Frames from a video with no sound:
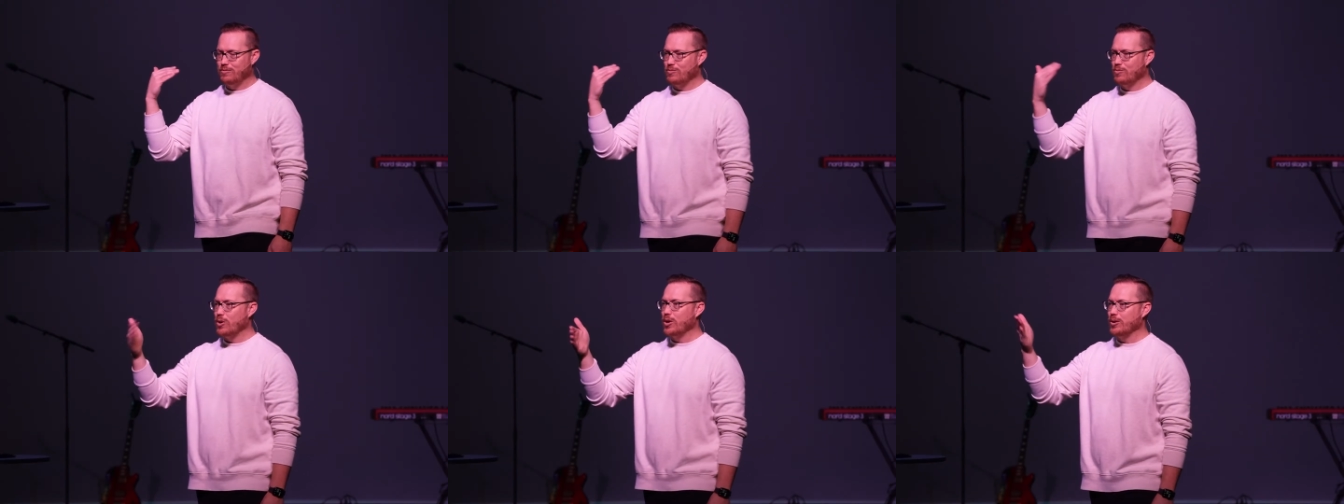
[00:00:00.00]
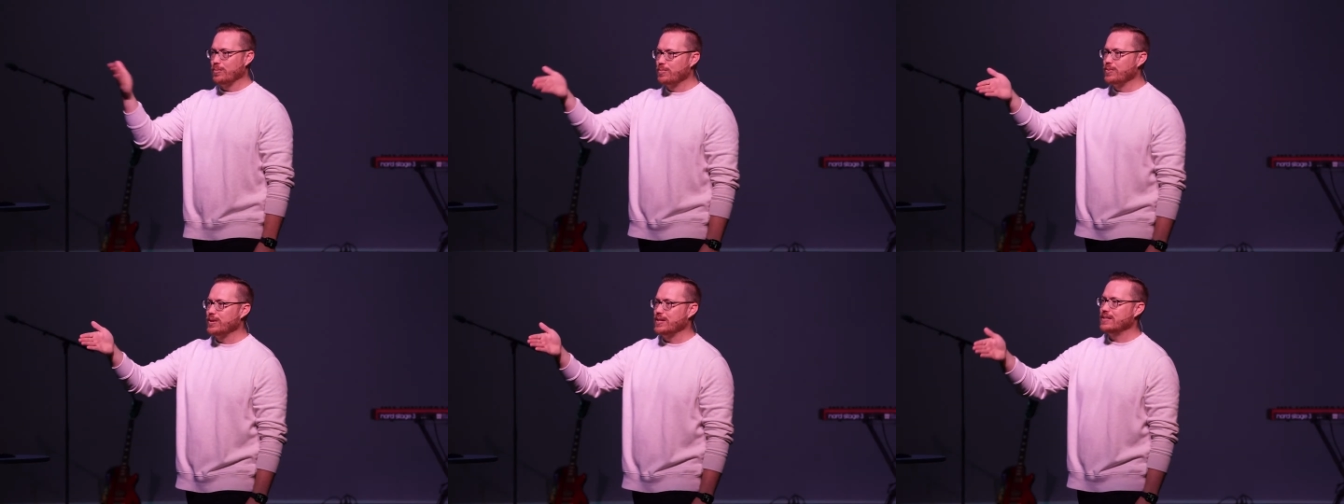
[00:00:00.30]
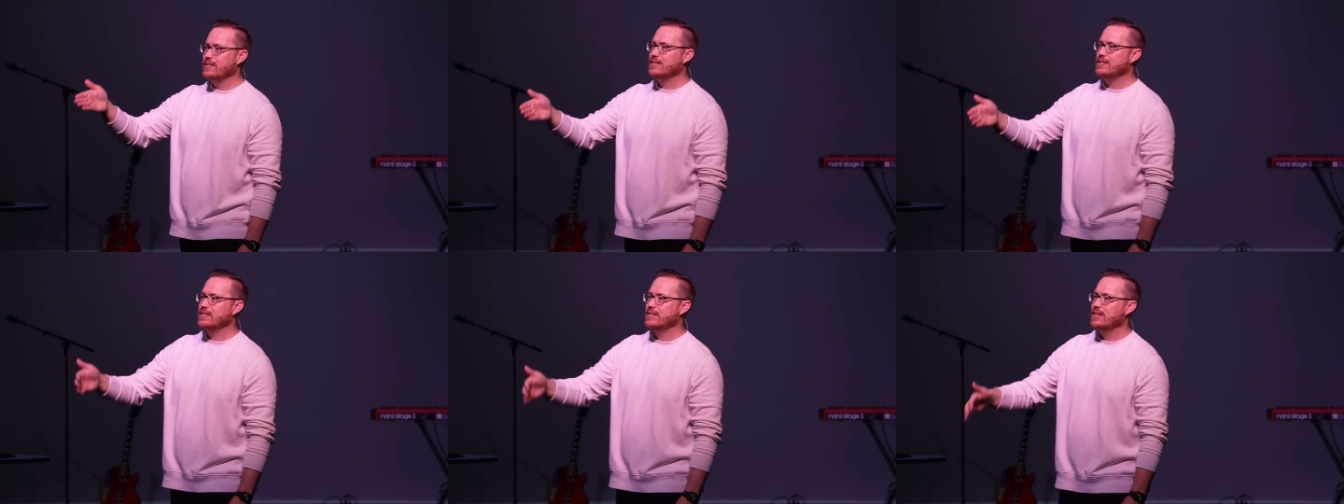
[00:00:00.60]
royal
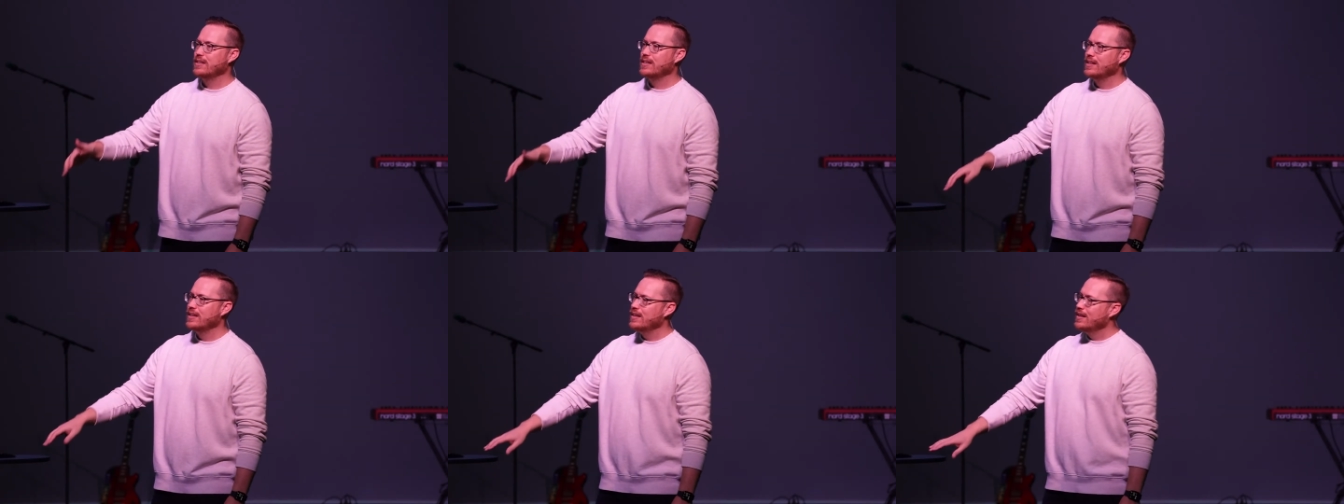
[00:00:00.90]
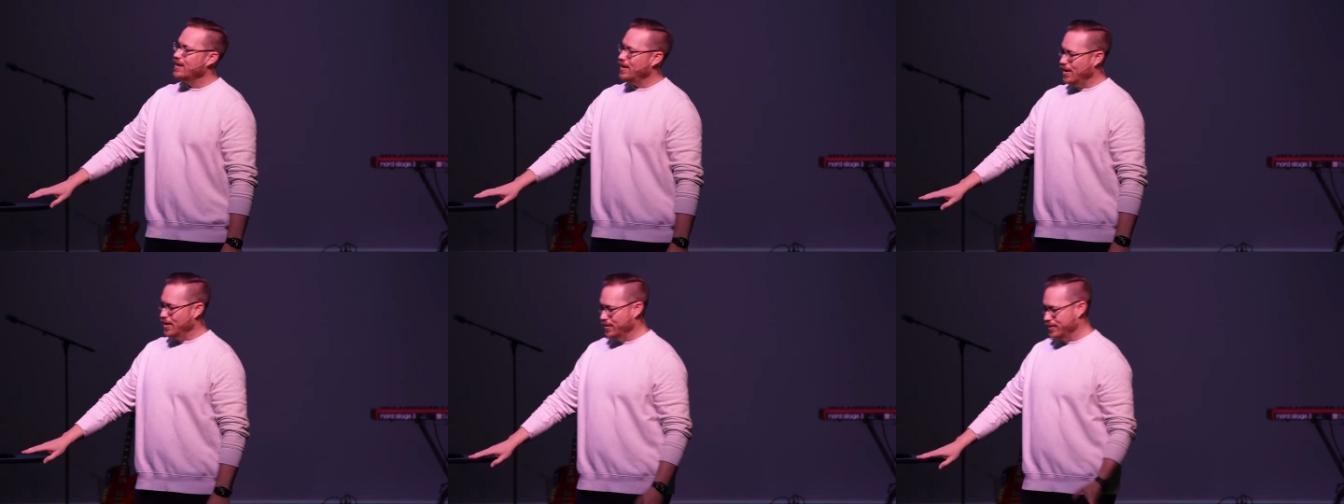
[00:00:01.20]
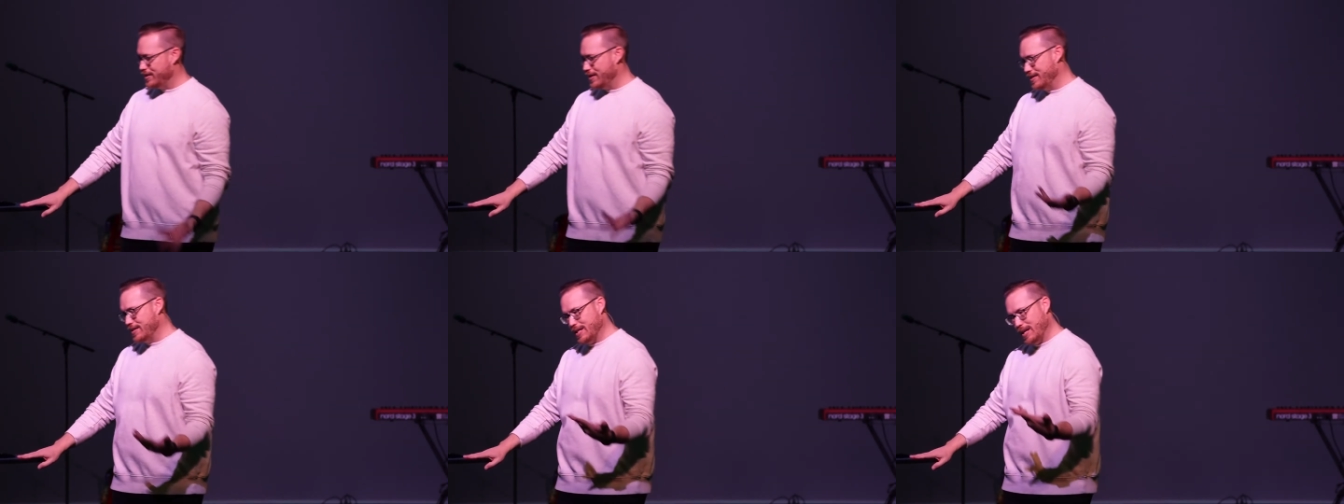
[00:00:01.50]
priests. Oh,
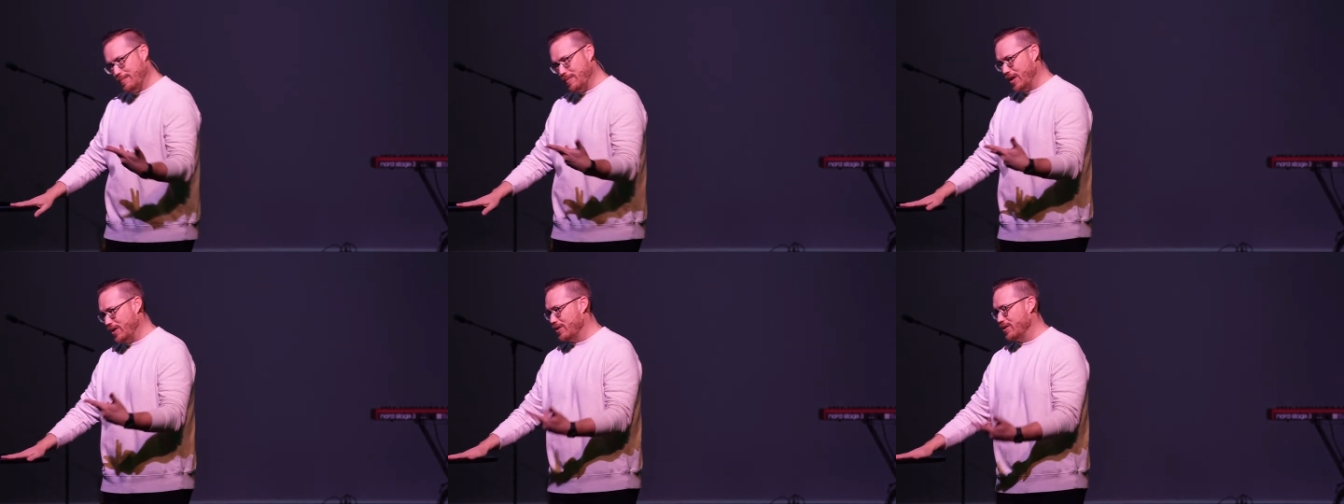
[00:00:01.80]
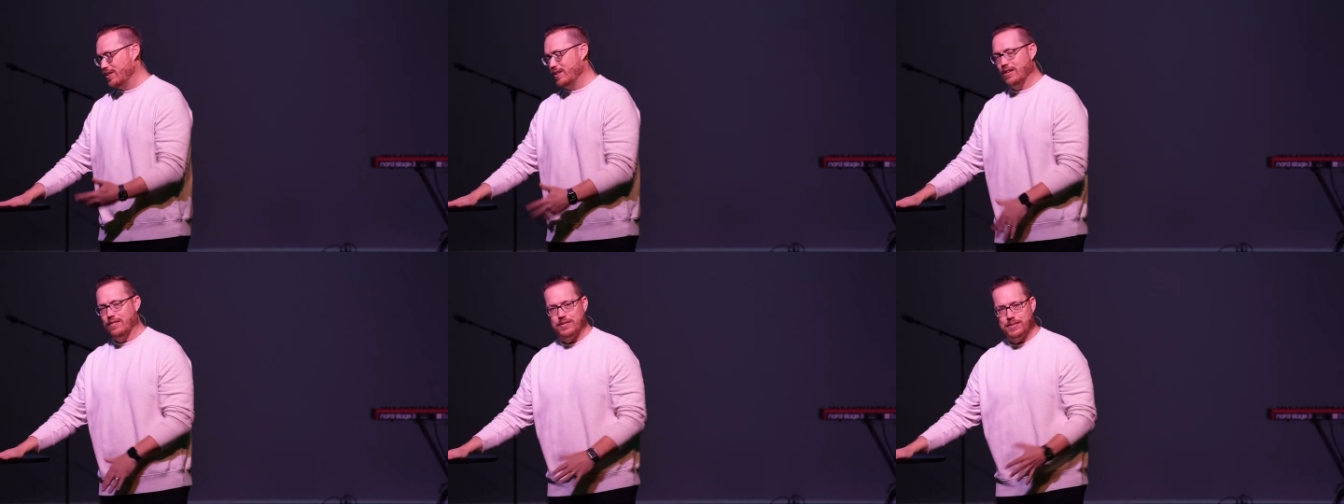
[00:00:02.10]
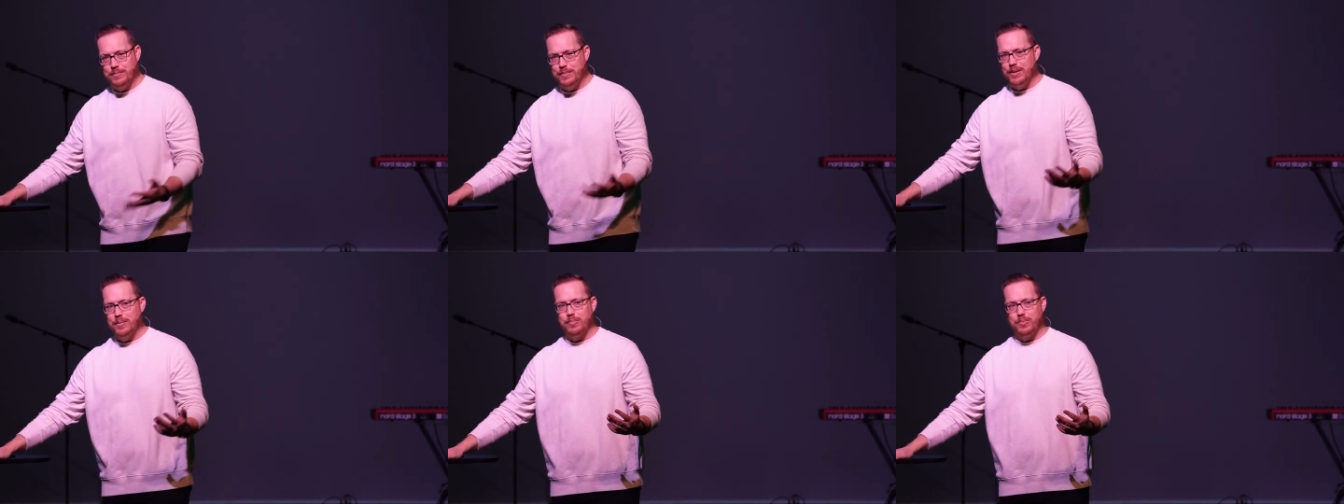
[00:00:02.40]
TJ, I'm not good enough
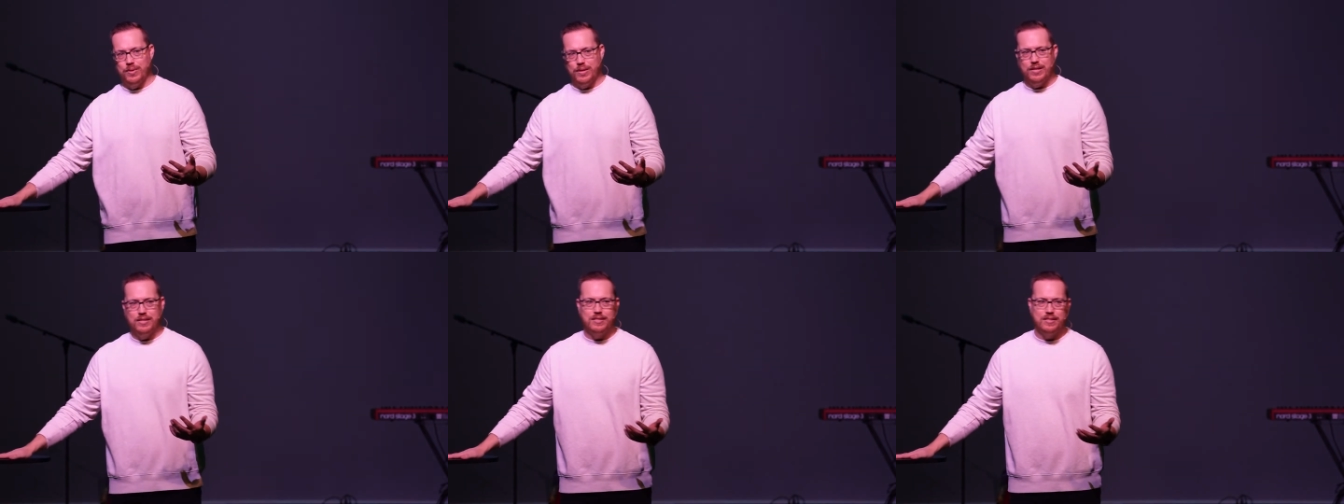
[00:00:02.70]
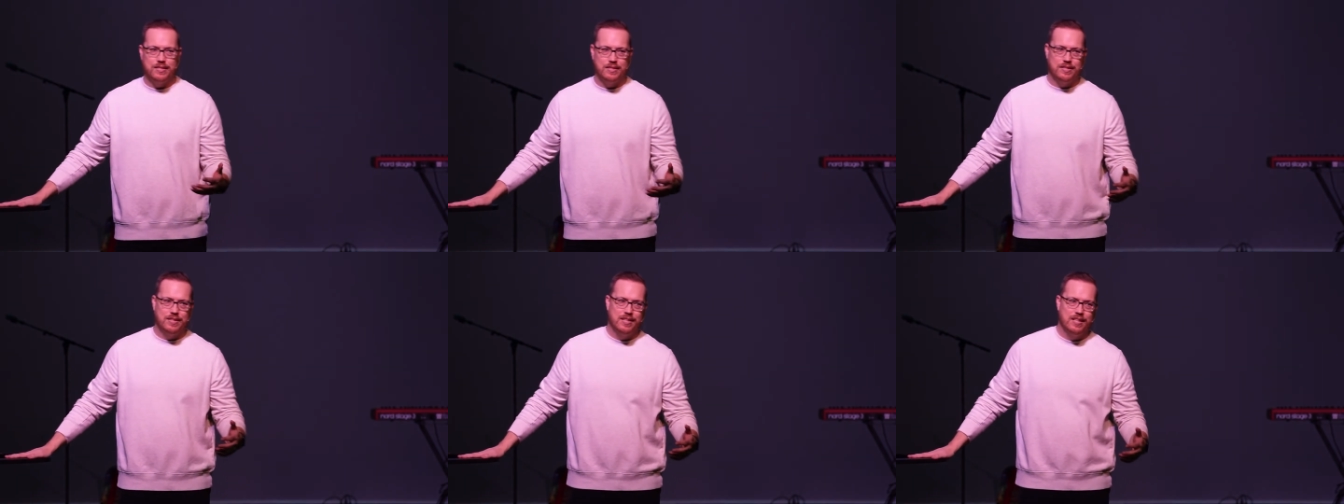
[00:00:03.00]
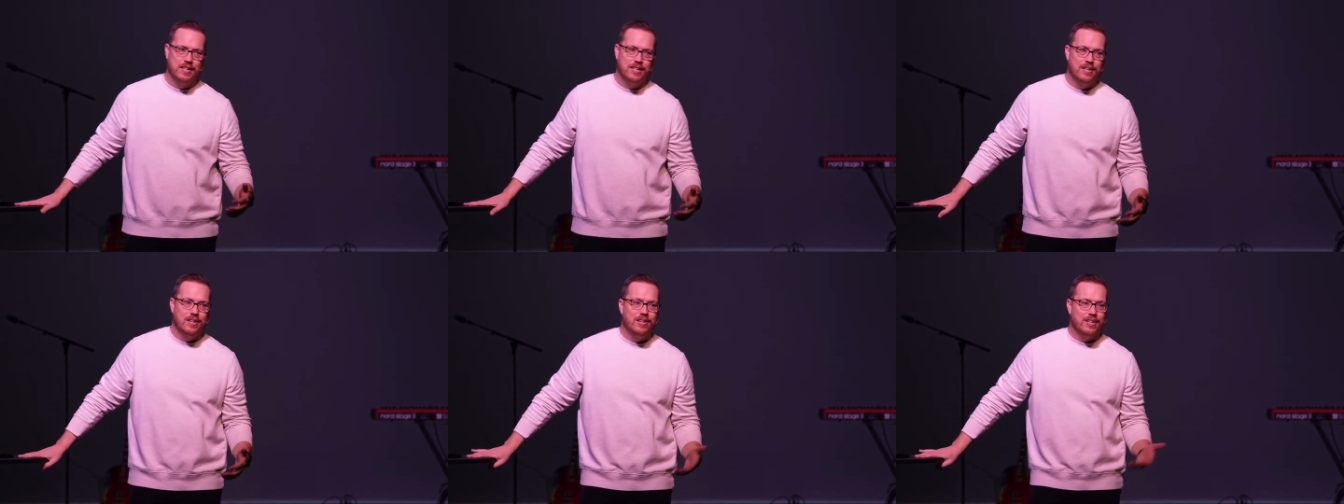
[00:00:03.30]
to be a priest.
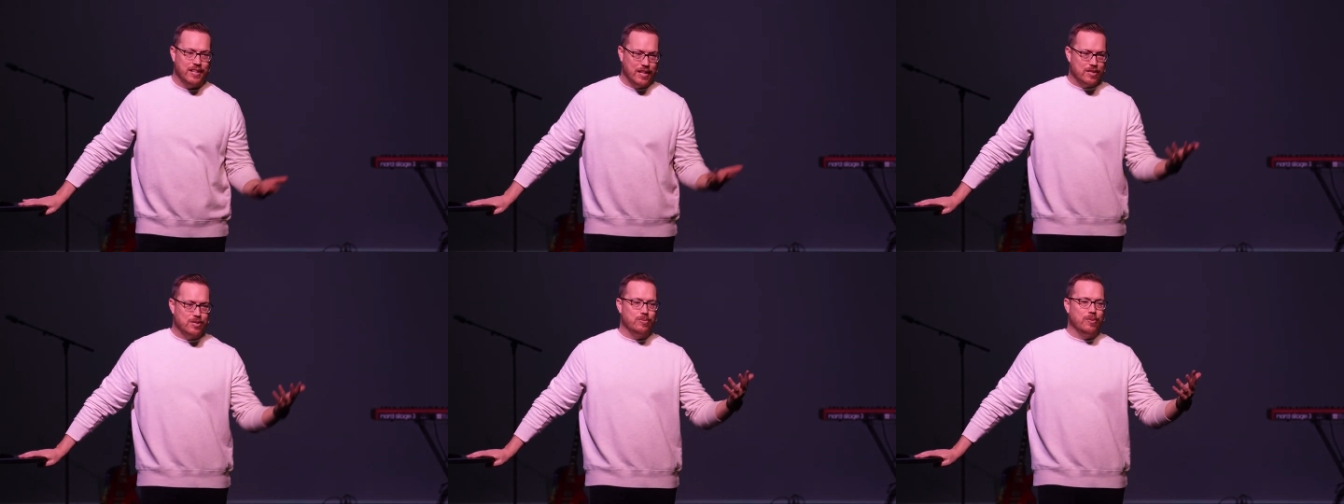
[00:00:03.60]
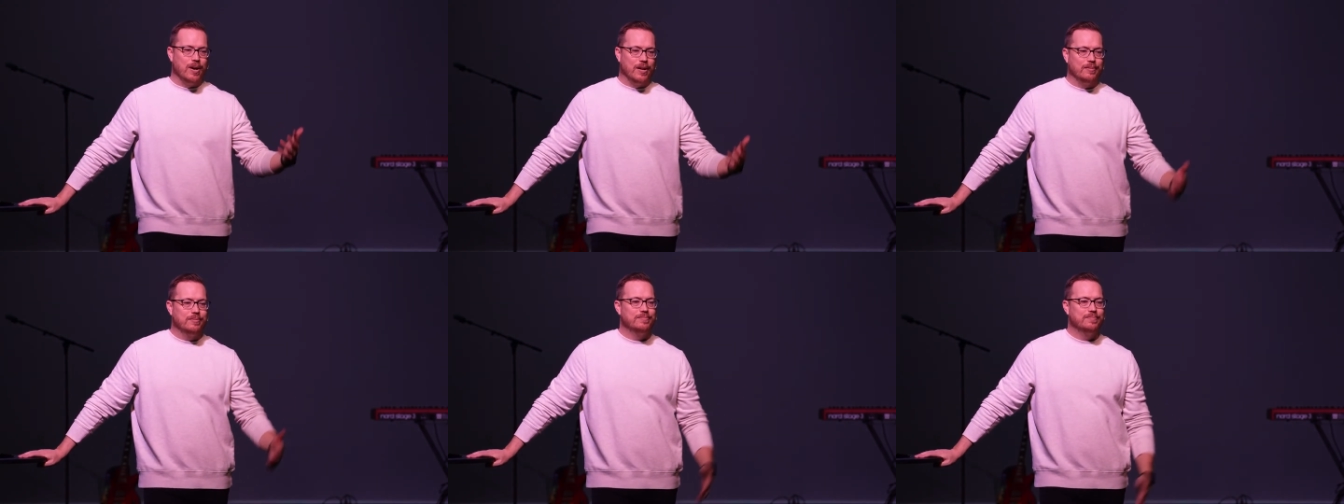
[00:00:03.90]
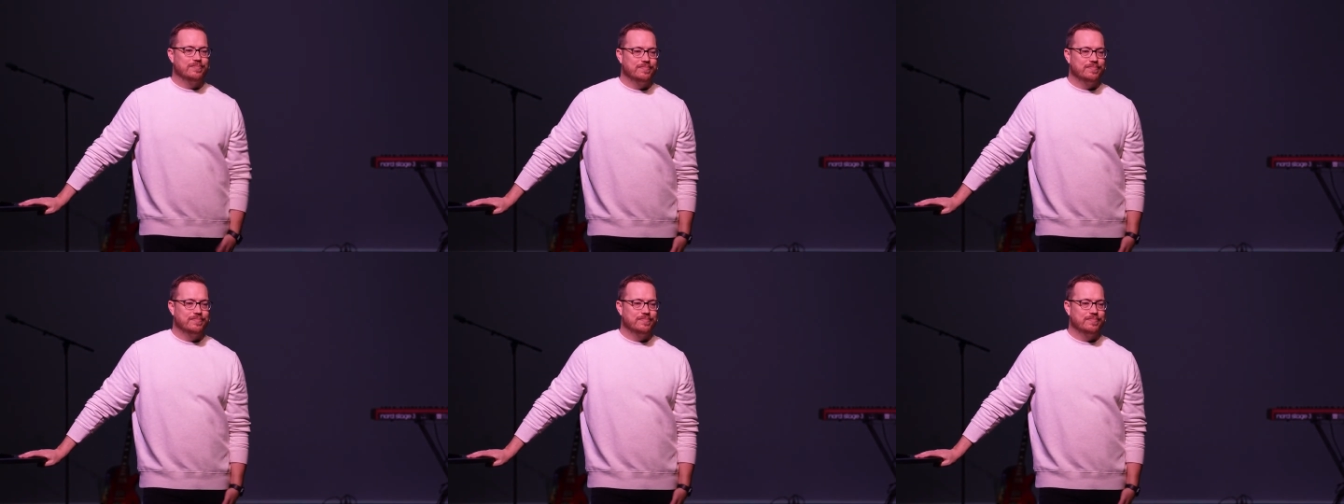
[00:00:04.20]
Guess what?